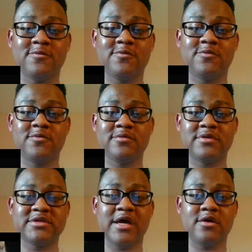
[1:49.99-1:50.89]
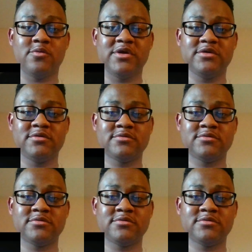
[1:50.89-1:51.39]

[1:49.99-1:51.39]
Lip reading: Ooh, this Halloween.